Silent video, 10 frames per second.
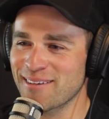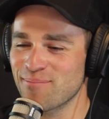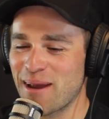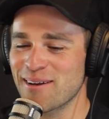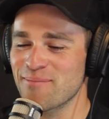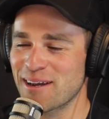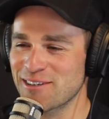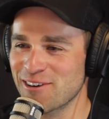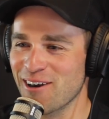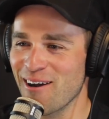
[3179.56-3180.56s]
paint a
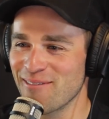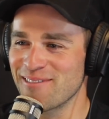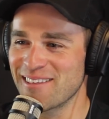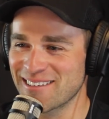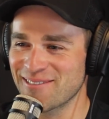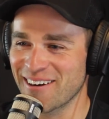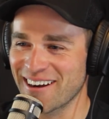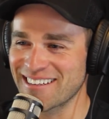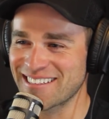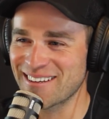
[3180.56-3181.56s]
picture of this
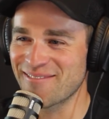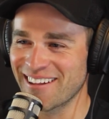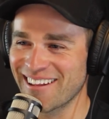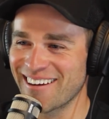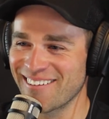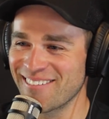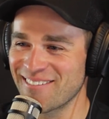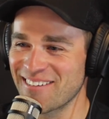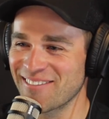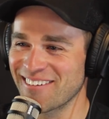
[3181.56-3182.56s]
freaking simulator for people.